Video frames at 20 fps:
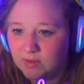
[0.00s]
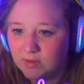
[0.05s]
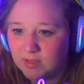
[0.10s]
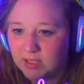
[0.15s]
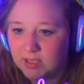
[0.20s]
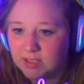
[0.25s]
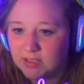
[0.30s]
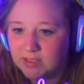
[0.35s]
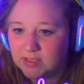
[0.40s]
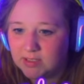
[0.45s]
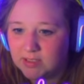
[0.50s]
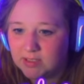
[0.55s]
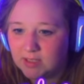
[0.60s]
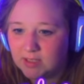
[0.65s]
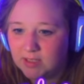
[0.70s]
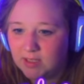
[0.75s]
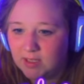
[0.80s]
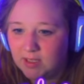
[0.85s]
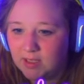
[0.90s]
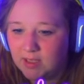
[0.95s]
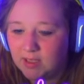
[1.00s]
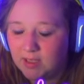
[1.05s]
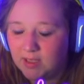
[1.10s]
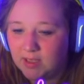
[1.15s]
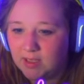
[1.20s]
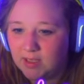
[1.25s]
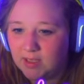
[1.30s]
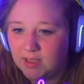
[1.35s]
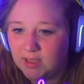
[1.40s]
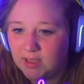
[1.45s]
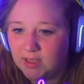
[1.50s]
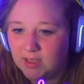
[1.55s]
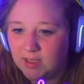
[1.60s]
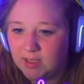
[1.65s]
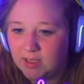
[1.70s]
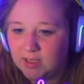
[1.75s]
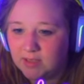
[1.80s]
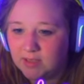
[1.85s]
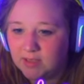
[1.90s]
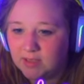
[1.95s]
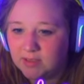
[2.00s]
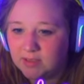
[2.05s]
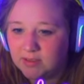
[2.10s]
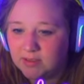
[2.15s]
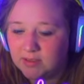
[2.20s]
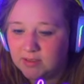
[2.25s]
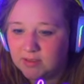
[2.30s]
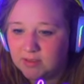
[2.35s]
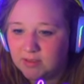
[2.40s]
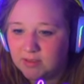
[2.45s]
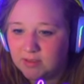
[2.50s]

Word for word: that. And